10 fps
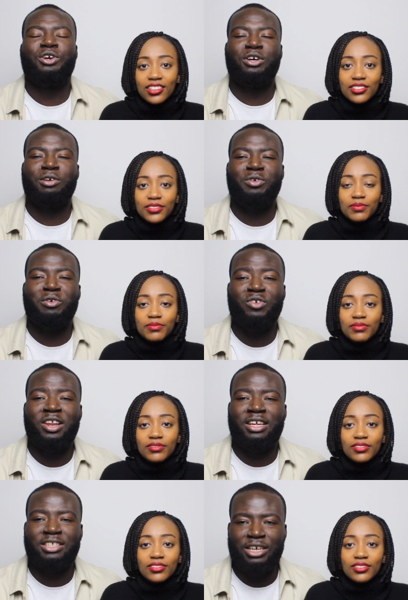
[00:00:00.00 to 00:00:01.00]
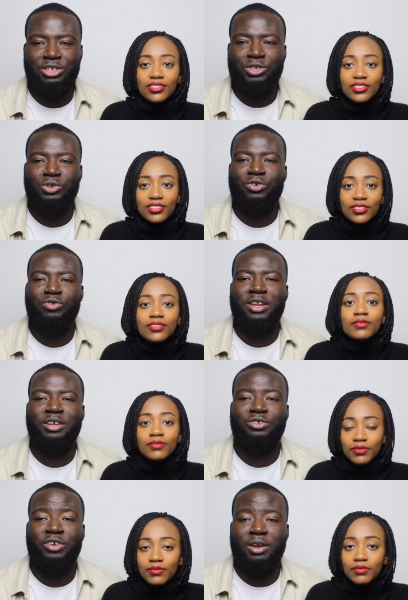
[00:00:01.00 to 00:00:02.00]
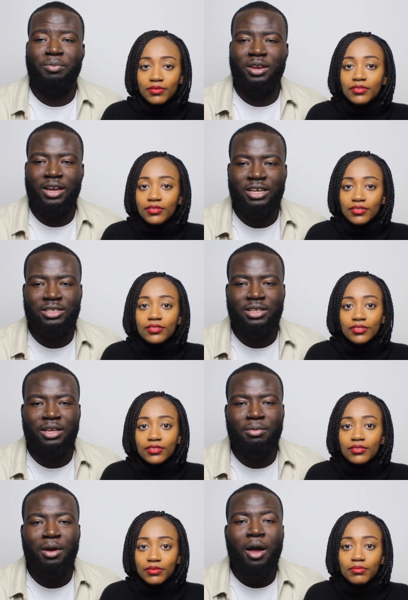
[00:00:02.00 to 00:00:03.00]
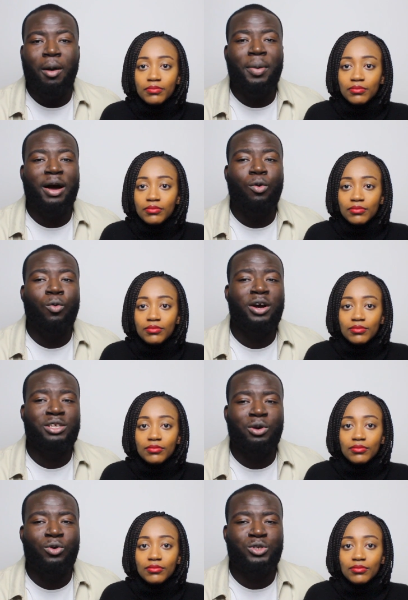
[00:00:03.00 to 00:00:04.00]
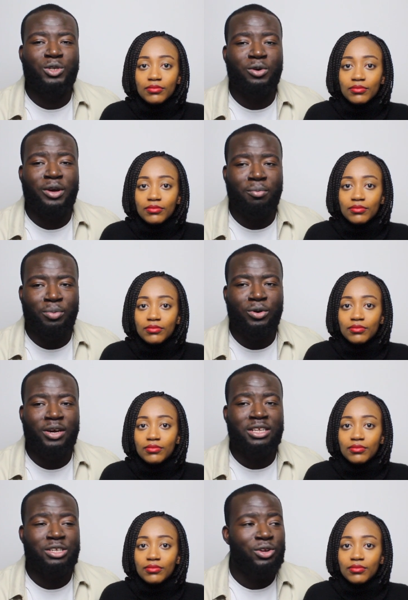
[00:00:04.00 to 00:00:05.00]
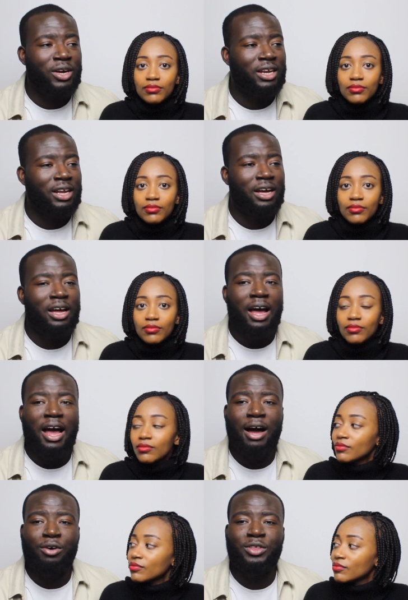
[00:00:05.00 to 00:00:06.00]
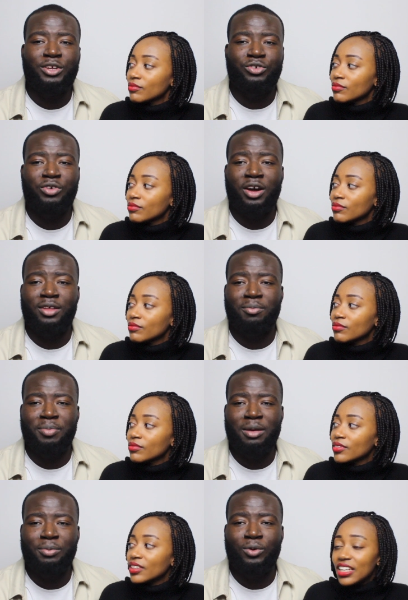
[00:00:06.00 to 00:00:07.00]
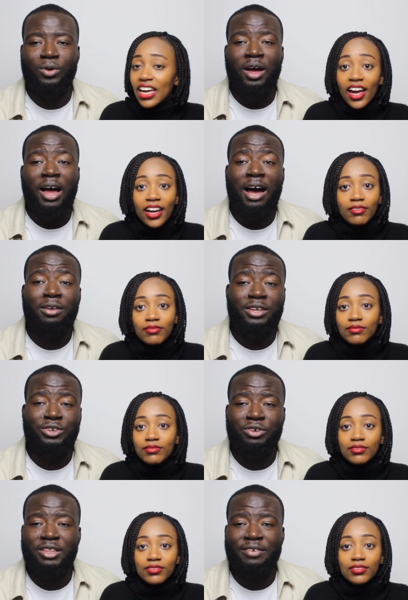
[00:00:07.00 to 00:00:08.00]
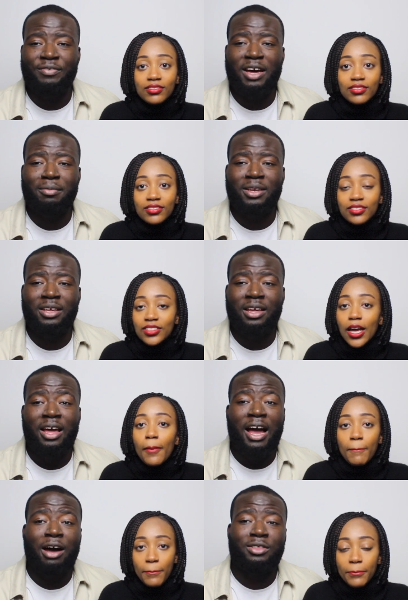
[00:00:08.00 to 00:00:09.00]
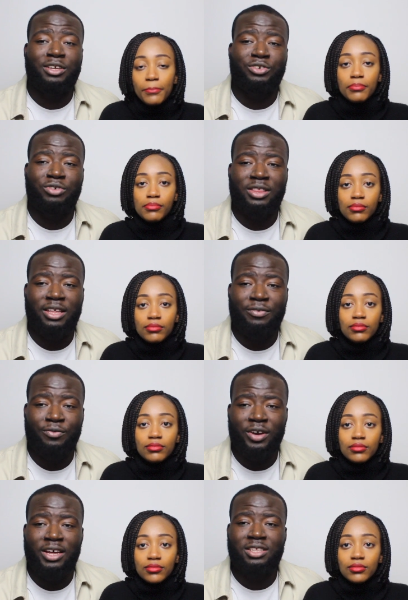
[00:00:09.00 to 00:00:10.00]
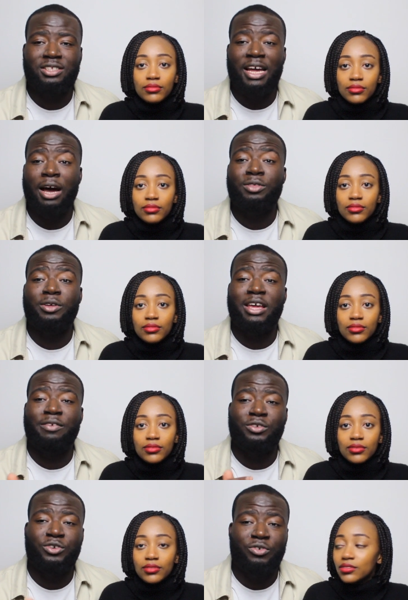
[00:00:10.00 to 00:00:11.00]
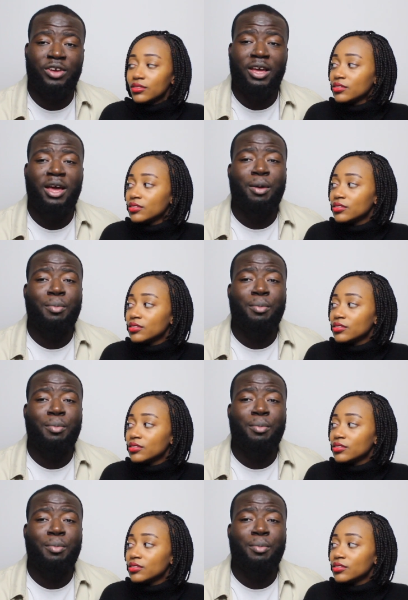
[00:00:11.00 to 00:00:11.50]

Speaker 1: you're going to be really intentional, mm. really trying to be nice to them. But what is also important is looking at how they treat other people. Yeah. How they treat their family, yeah. how they treat their friends, how they even treat